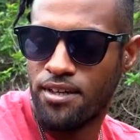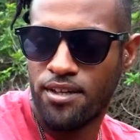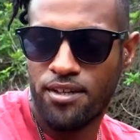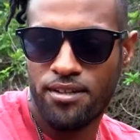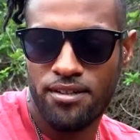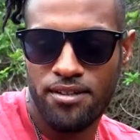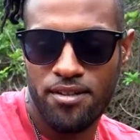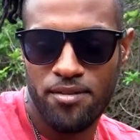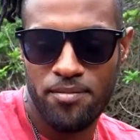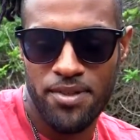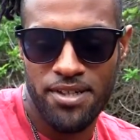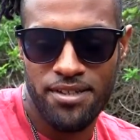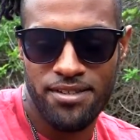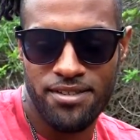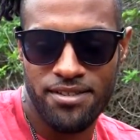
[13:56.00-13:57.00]
You know? Okay.
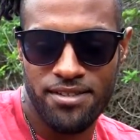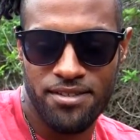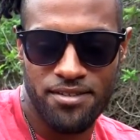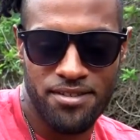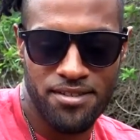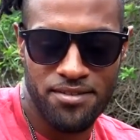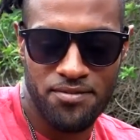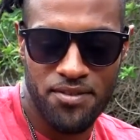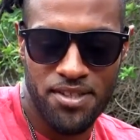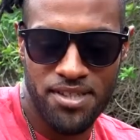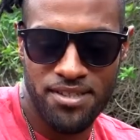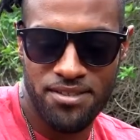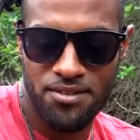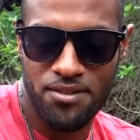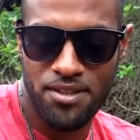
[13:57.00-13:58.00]
But because it's a, it's a
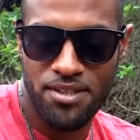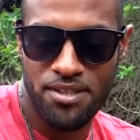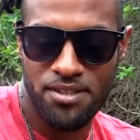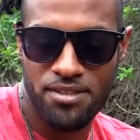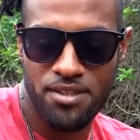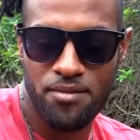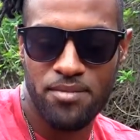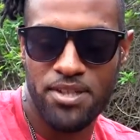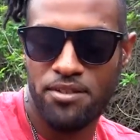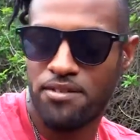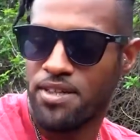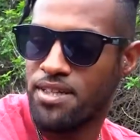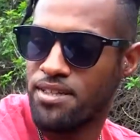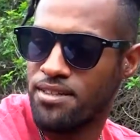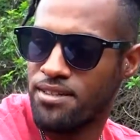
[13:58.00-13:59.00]
funny story to some degree.